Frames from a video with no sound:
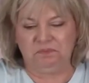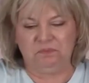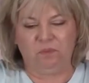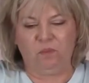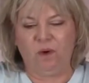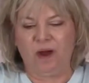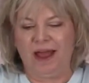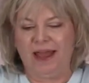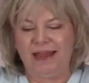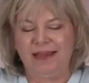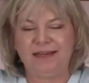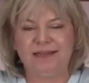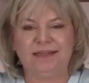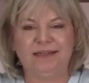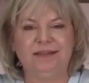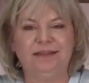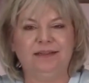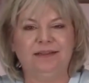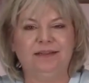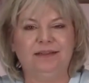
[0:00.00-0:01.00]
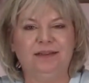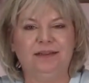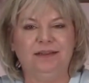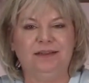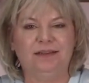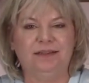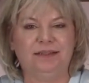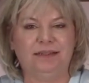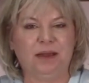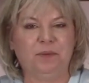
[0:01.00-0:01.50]
white
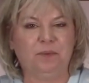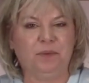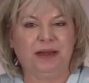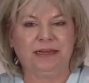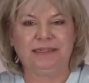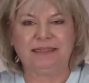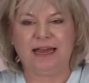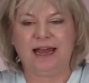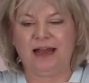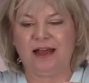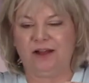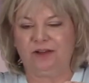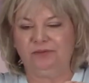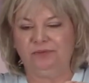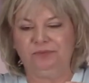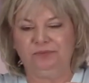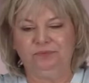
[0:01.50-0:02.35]
subway tile,